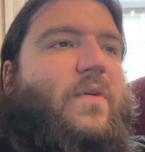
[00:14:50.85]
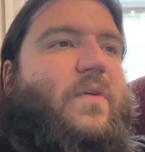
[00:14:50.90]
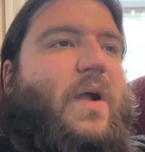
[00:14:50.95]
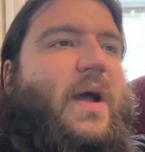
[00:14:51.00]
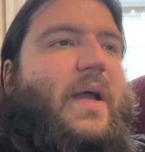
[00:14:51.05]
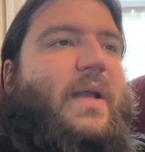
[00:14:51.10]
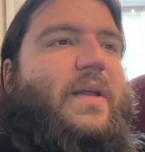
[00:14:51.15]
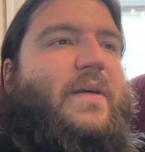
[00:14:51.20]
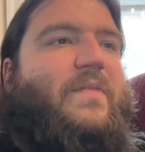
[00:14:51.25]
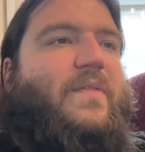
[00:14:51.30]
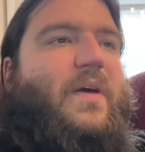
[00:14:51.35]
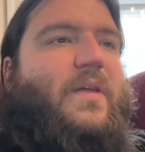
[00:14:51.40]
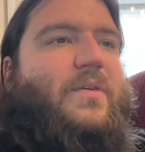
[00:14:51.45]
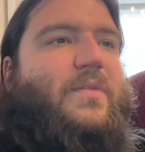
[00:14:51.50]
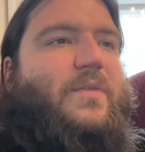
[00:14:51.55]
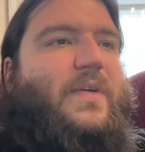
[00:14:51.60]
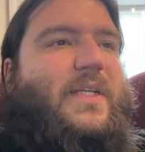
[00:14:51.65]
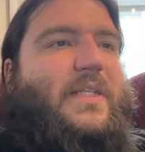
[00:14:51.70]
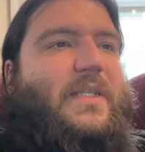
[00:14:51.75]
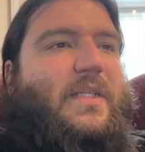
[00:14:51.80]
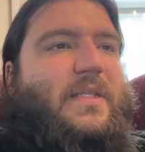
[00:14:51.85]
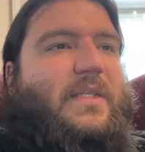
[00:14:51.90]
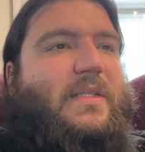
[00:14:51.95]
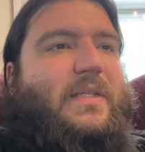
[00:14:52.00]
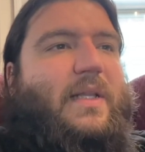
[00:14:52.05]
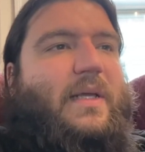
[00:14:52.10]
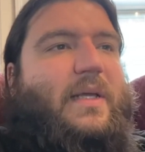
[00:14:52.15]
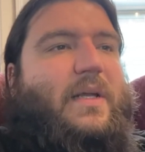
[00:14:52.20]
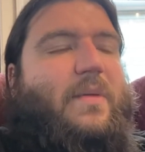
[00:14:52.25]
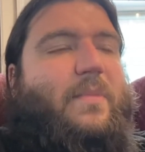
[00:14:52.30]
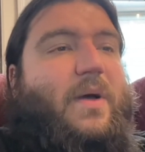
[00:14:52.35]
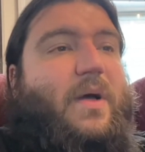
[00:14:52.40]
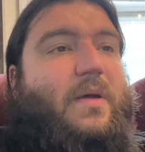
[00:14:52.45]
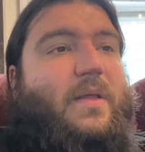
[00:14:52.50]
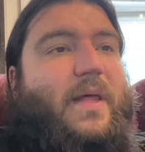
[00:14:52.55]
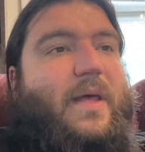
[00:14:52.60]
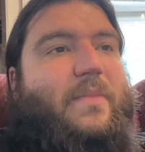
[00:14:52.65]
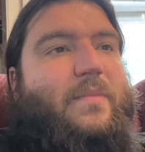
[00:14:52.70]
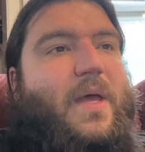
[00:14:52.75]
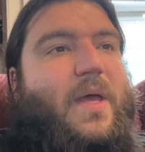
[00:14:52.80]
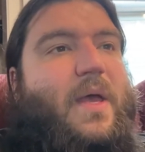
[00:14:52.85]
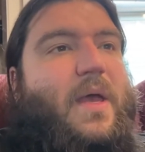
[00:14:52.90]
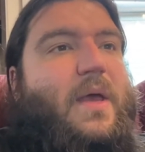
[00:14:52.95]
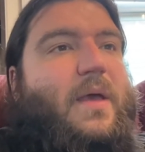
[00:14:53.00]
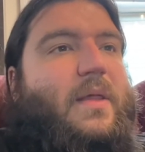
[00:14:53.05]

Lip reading: variety of other reasons, lead among them